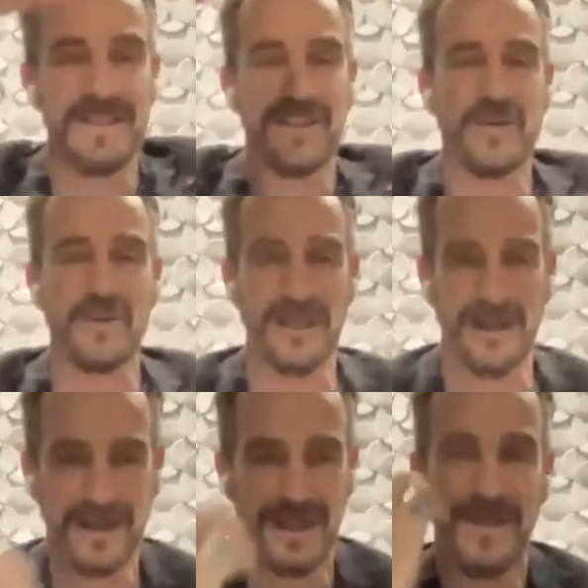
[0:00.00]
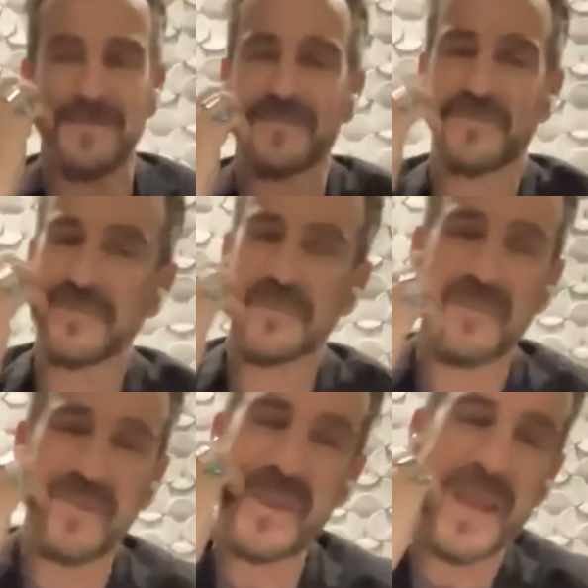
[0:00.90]
in these acrylic uh,
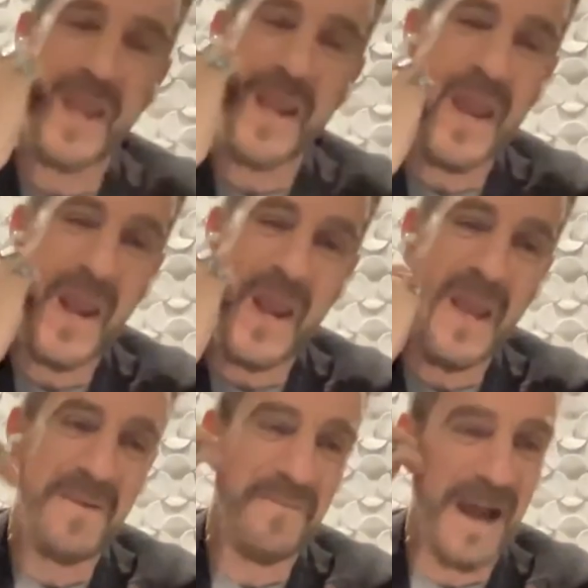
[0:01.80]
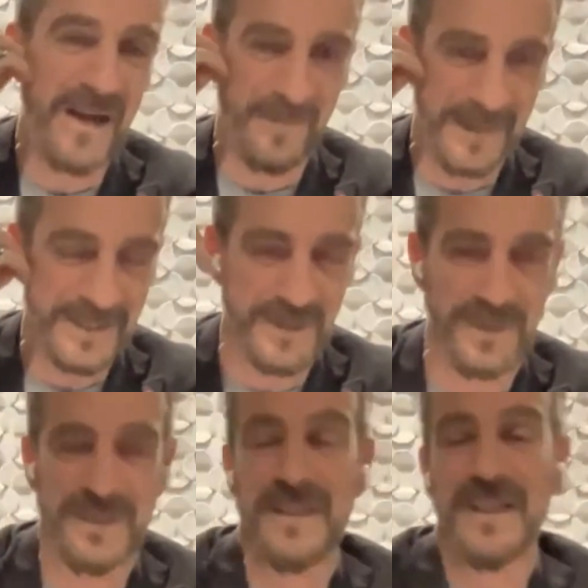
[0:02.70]
uh, environments, no?"